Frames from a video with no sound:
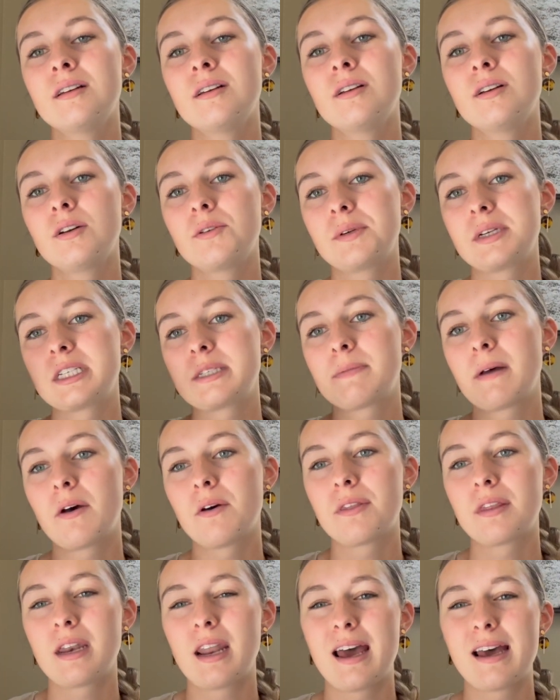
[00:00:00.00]
we spell
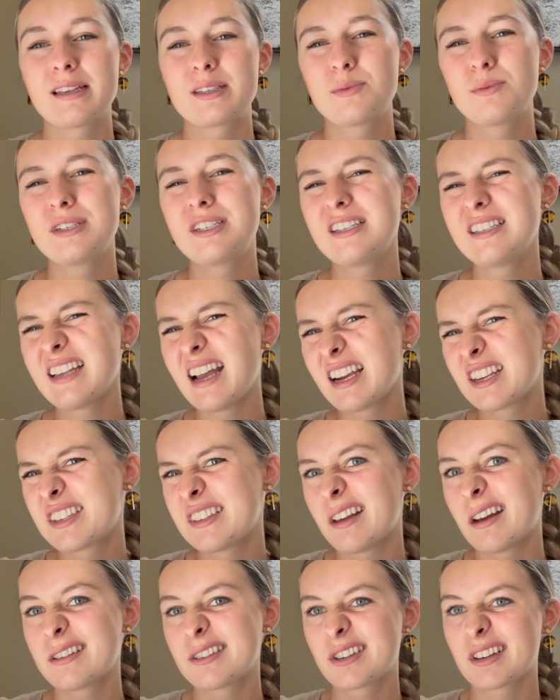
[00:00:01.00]
with an S, which is actually
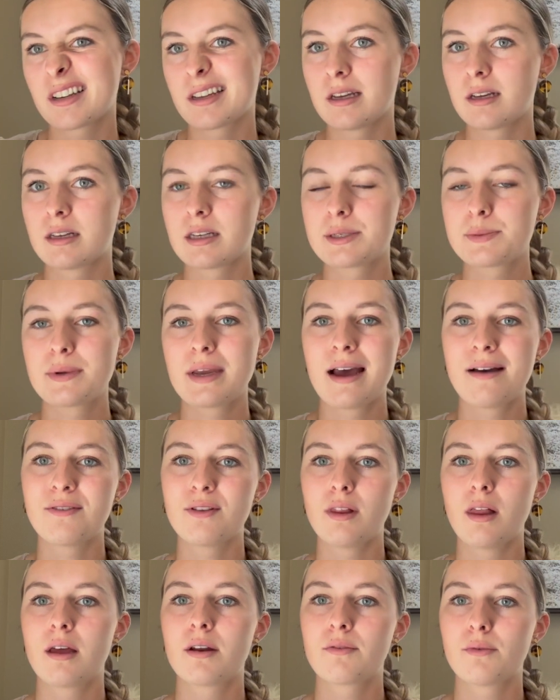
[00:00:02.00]
not tricky because we have a
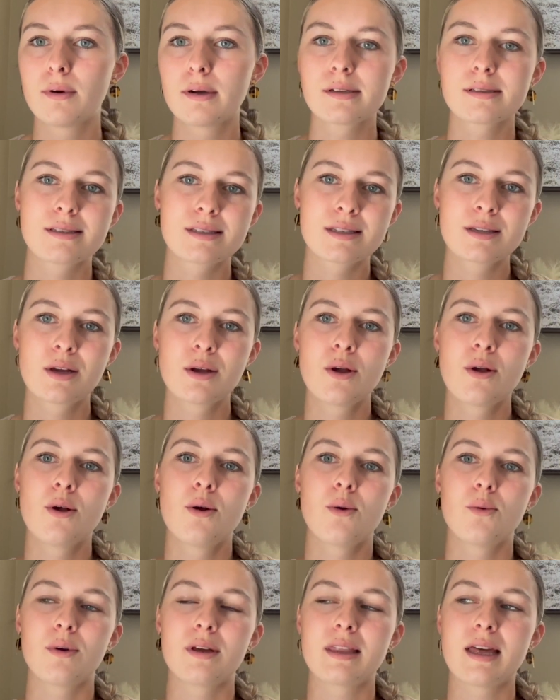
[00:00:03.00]
lot of words
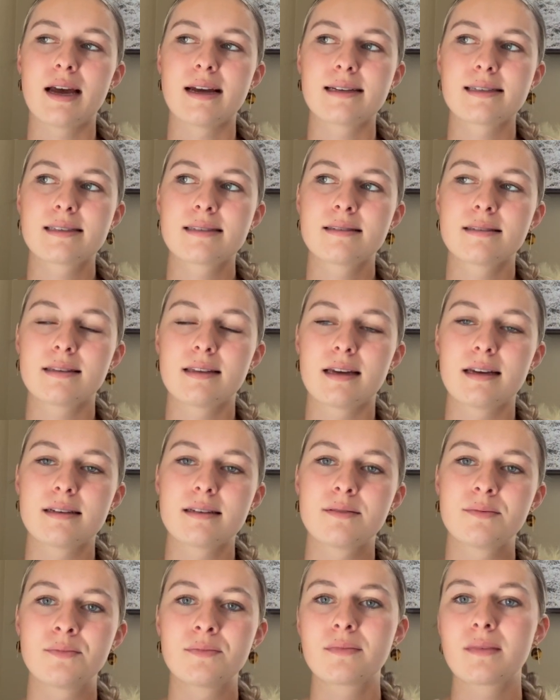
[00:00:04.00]
with S that
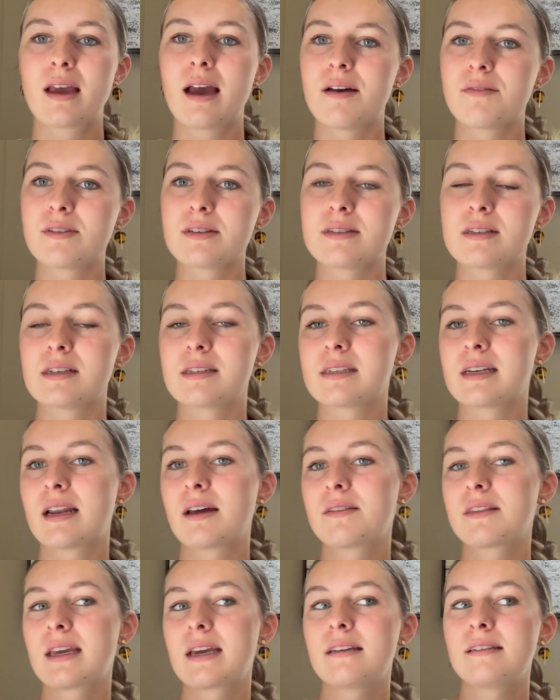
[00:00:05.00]
have the z sound
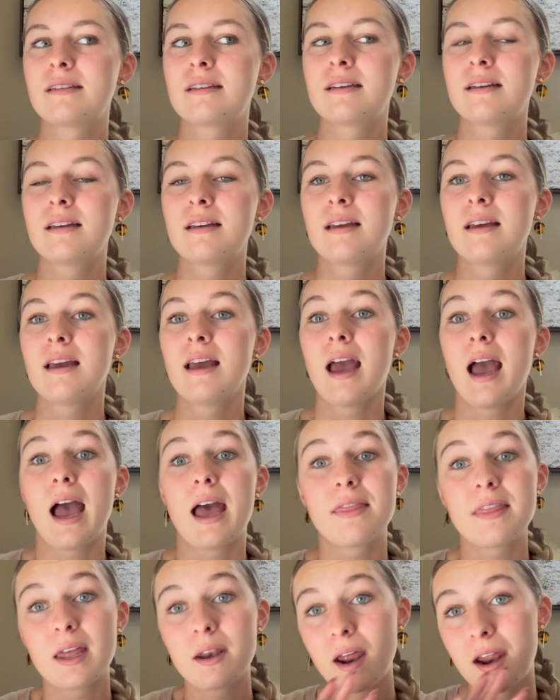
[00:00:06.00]
at the end.
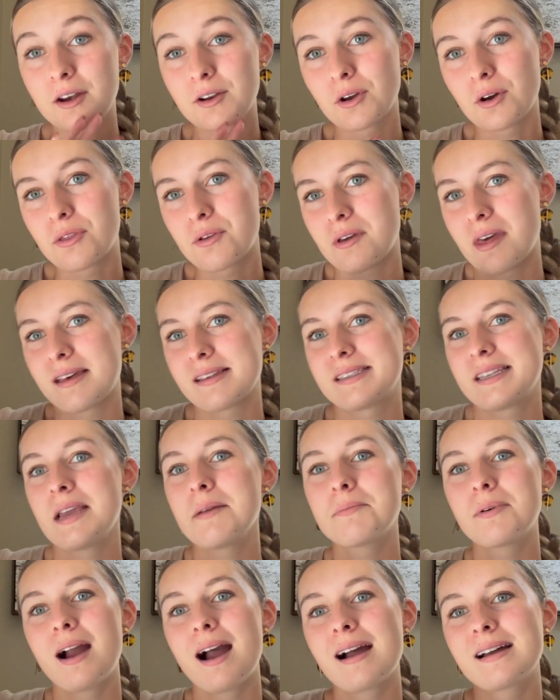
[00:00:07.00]
And then I'd go through that
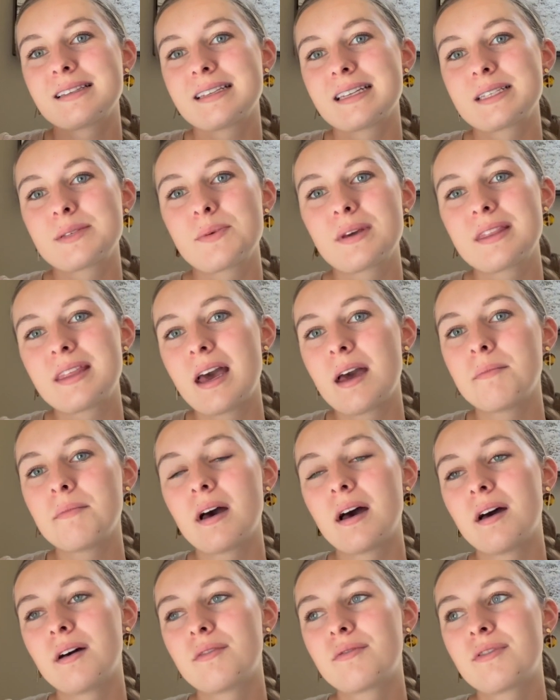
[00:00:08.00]
same process with them
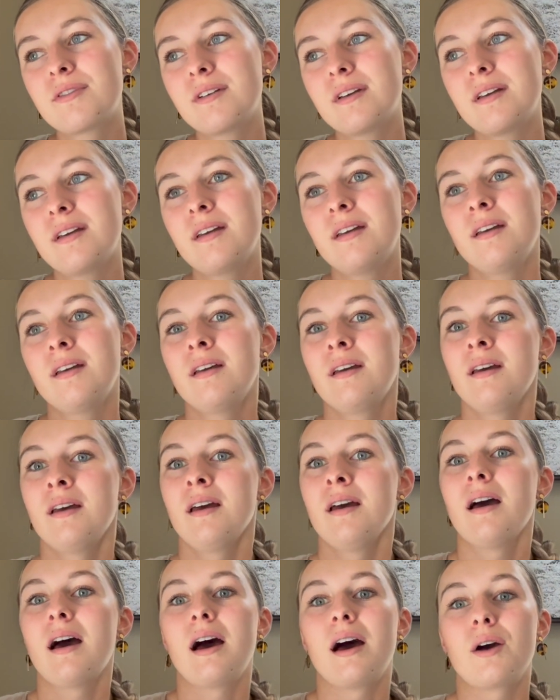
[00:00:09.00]
of
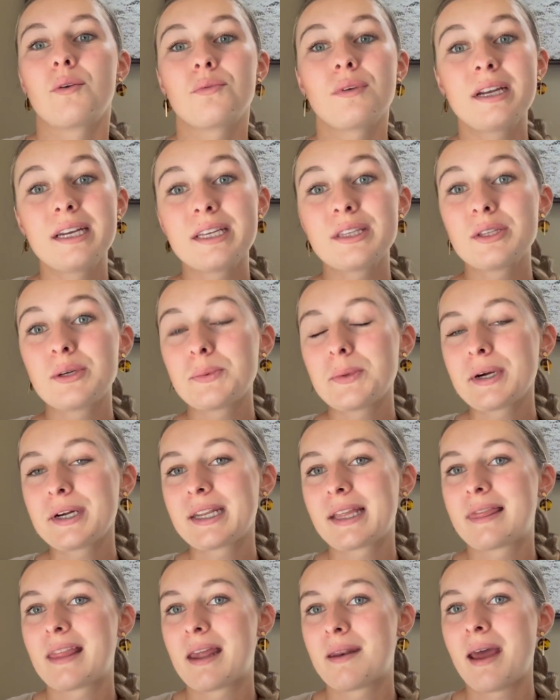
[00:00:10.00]
reading the word
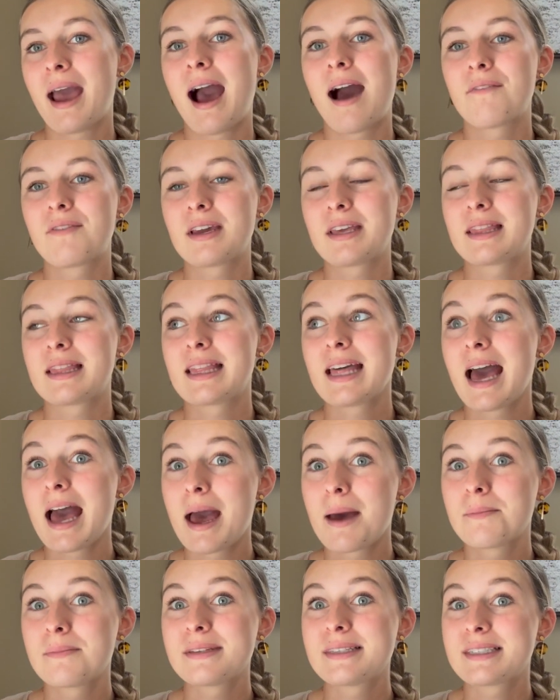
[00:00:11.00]
and then having
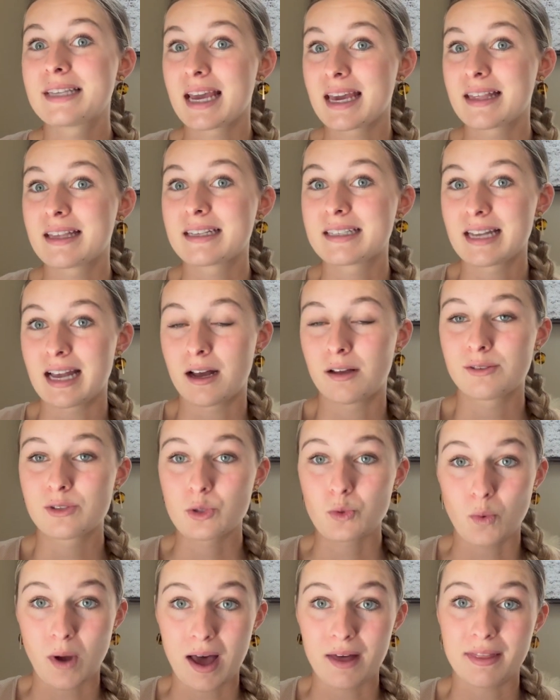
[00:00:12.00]
them say the sounds
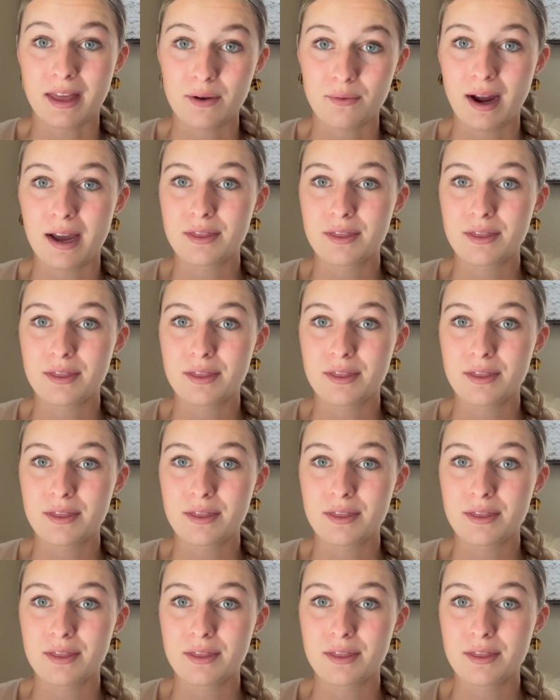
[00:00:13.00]
while they write